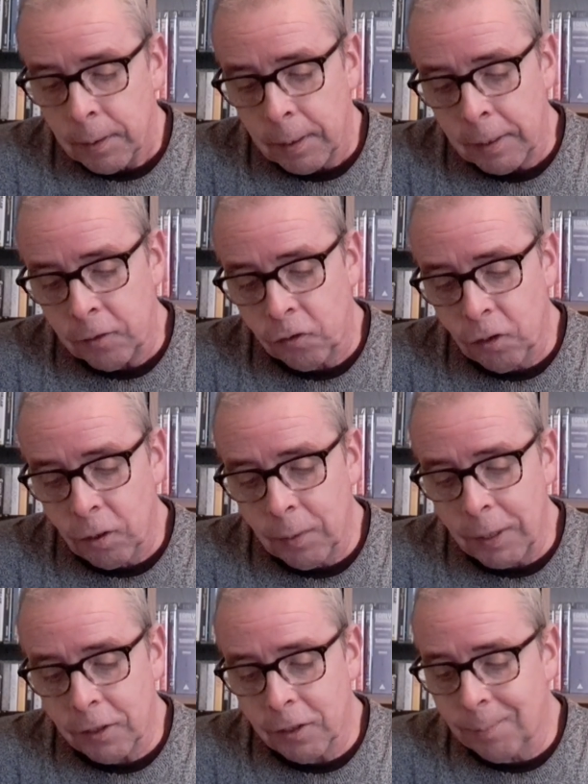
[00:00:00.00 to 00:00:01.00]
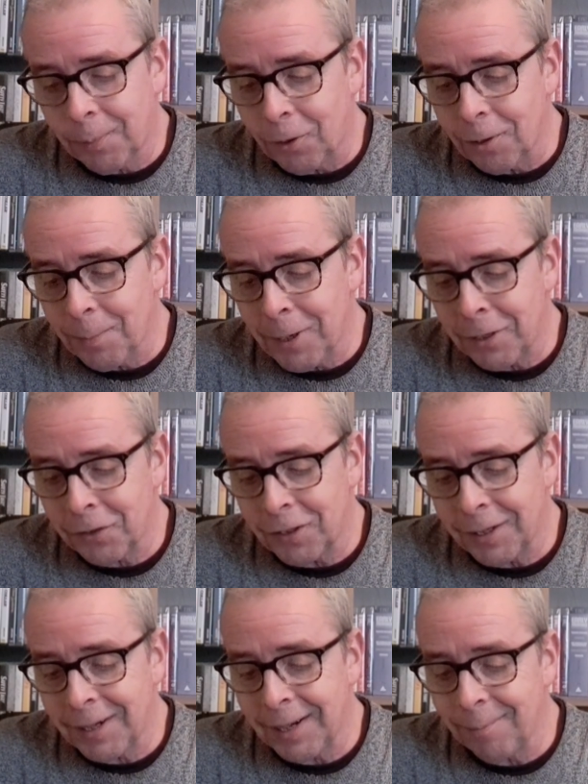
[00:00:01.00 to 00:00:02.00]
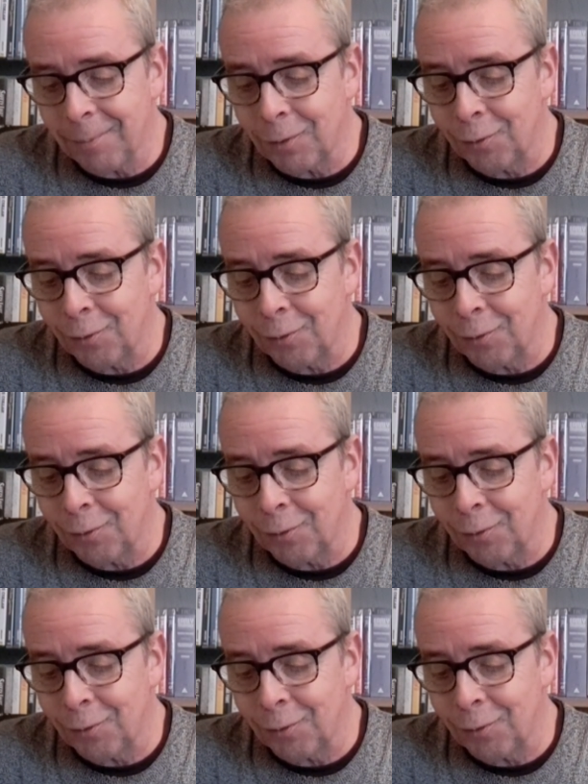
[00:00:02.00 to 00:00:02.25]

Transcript: And it's directed by Martin Campbell,